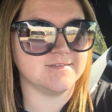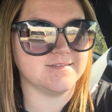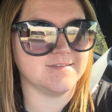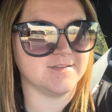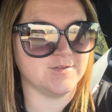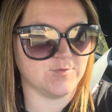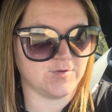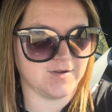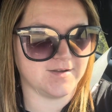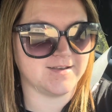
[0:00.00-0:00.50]

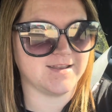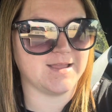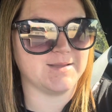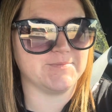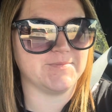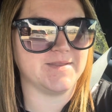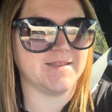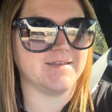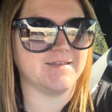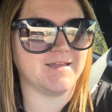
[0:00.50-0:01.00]
you are a
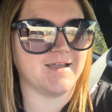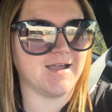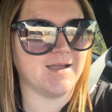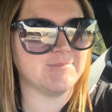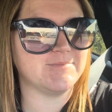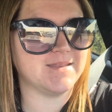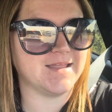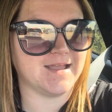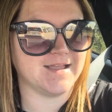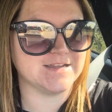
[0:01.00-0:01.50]

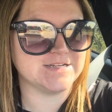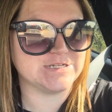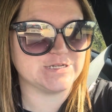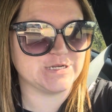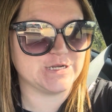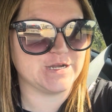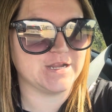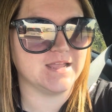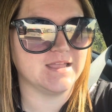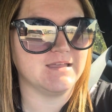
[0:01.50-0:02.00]
top,
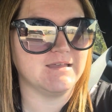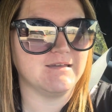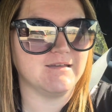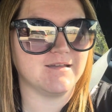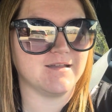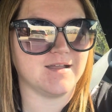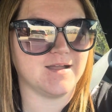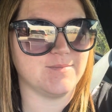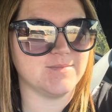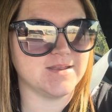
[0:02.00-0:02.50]
dasher,
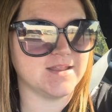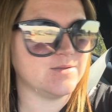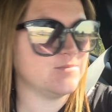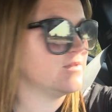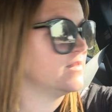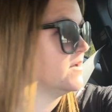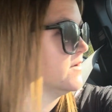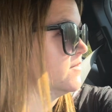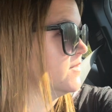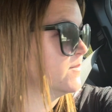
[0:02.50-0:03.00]
comment down
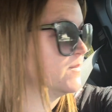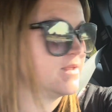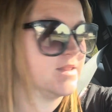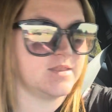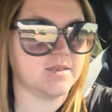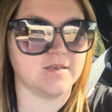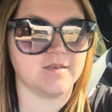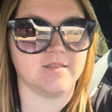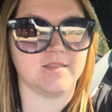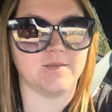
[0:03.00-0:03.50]
below. Let
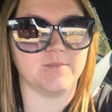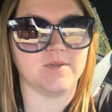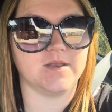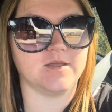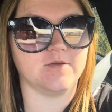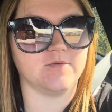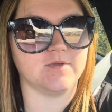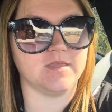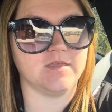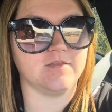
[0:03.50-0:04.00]
me, let me
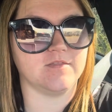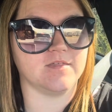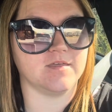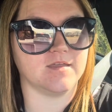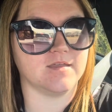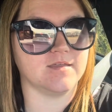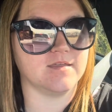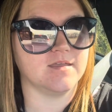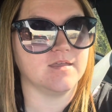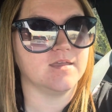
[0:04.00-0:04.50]
know what you
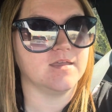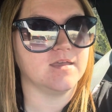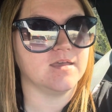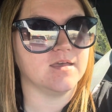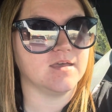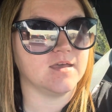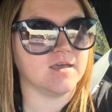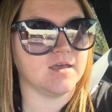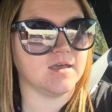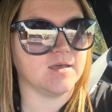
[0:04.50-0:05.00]
think.
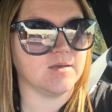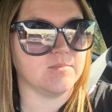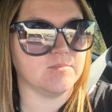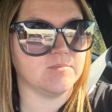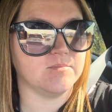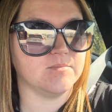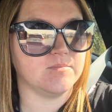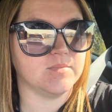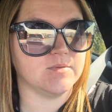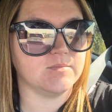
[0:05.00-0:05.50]

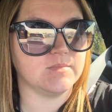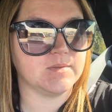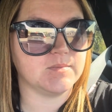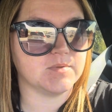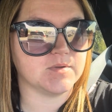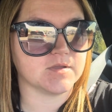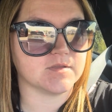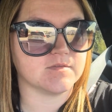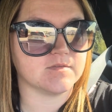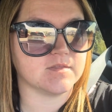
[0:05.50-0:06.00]
Um, but me
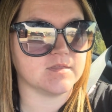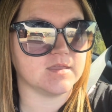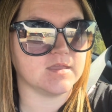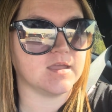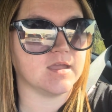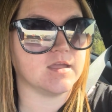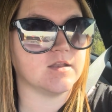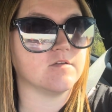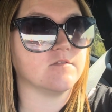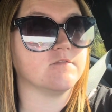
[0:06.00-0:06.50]
personally,
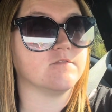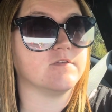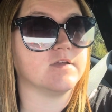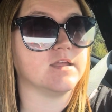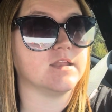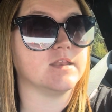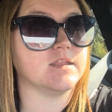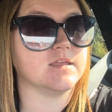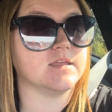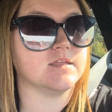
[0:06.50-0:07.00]
I don't
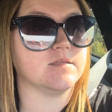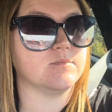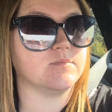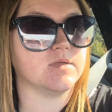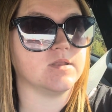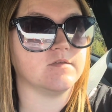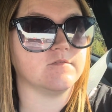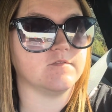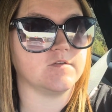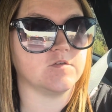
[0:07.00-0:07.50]
find it
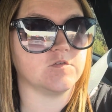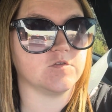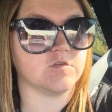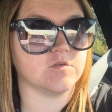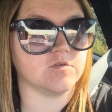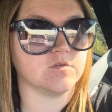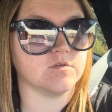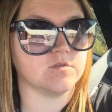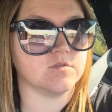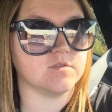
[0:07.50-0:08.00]

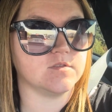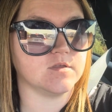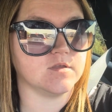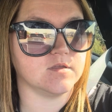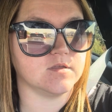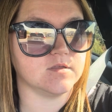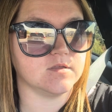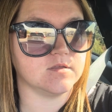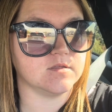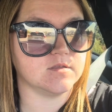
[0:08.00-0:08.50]
beneficial
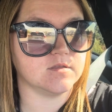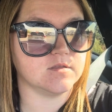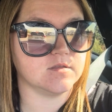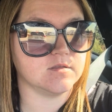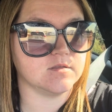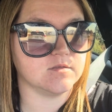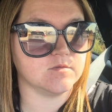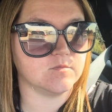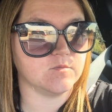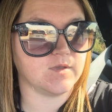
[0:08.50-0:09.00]
to
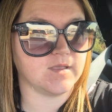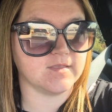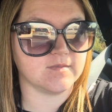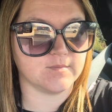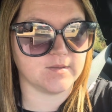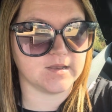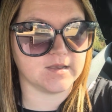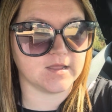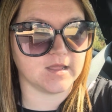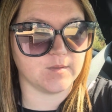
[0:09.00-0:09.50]
waste
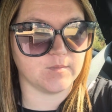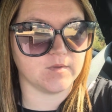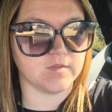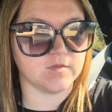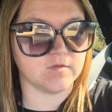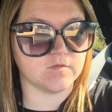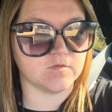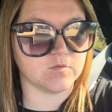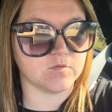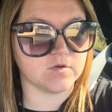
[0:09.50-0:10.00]
my time on
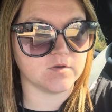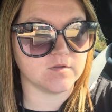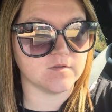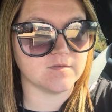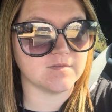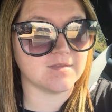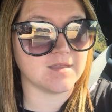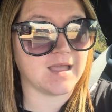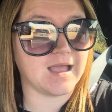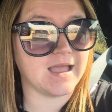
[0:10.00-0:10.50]
those
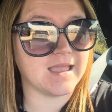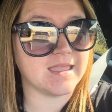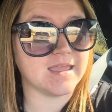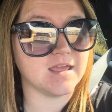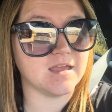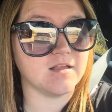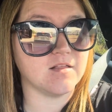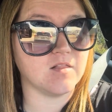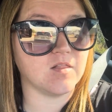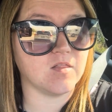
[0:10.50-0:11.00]
orders. I
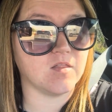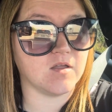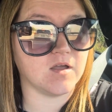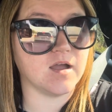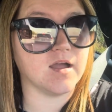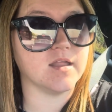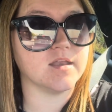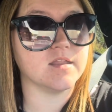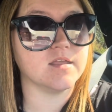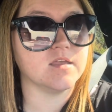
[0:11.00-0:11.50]
get a
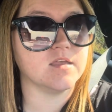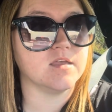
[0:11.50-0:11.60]
lot